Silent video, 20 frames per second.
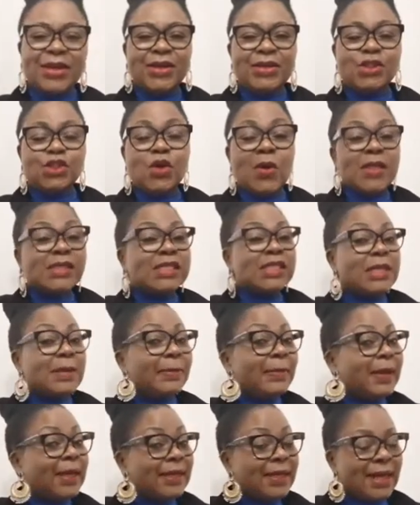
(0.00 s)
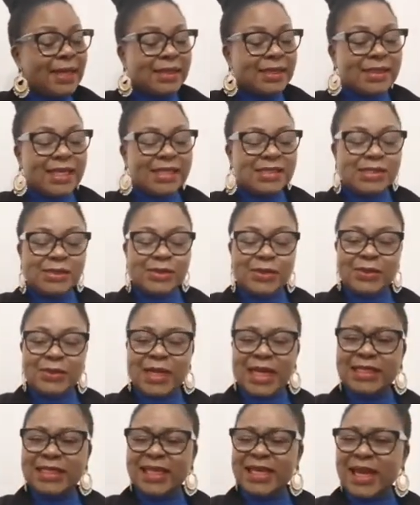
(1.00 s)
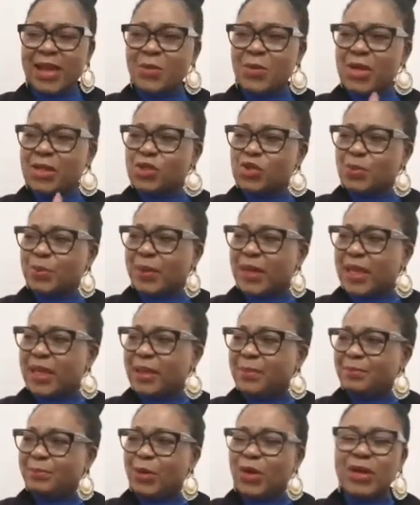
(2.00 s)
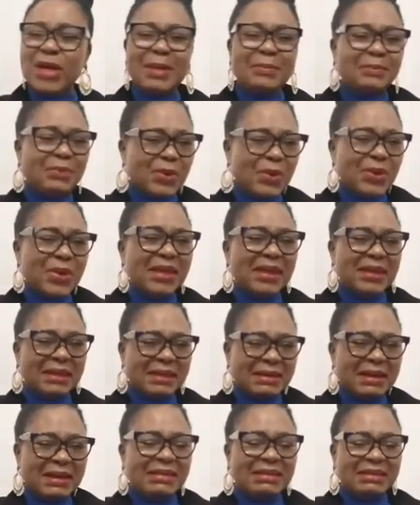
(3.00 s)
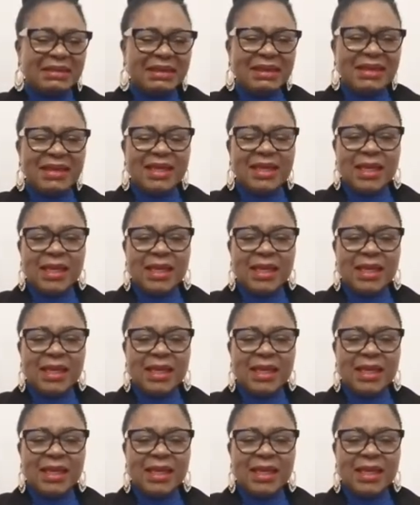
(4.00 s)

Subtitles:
So I started playing that song, and then I went to play Burna Boy again, I think.